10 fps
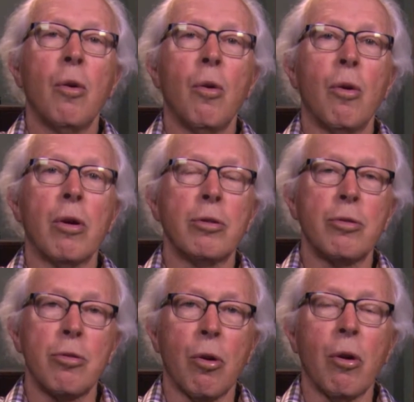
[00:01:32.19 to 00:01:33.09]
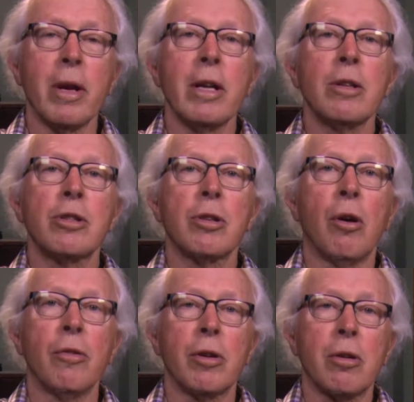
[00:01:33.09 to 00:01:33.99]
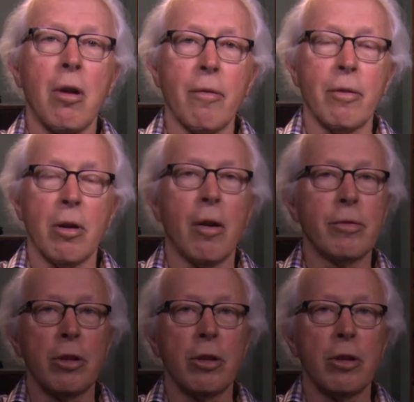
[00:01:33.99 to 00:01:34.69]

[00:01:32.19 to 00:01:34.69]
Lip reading: or drawings on the cover of the